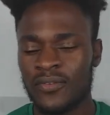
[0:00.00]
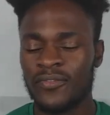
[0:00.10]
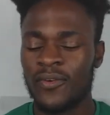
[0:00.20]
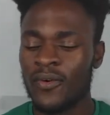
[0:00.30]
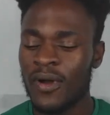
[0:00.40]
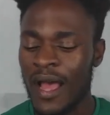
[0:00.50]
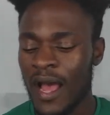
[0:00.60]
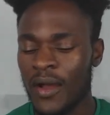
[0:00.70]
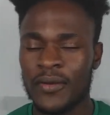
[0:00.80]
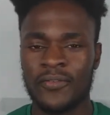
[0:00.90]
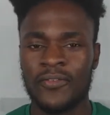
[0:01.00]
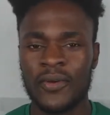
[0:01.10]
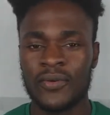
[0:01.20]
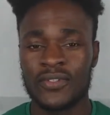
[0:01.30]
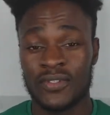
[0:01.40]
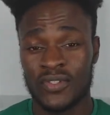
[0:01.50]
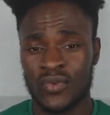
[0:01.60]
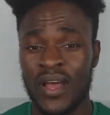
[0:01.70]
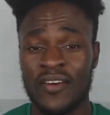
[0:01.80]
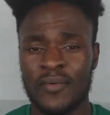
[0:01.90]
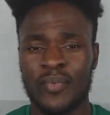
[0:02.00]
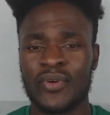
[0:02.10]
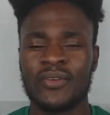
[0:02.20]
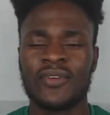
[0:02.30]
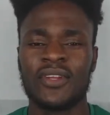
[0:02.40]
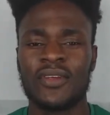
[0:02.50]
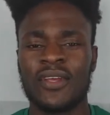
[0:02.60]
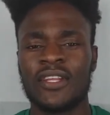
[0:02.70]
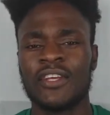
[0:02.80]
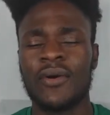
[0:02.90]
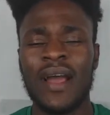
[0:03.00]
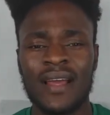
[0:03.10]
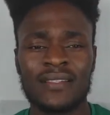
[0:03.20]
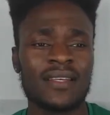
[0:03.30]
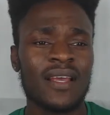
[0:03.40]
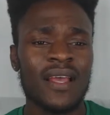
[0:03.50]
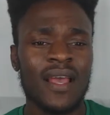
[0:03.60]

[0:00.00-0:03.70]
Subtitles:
for how it feels to have a book in your hand,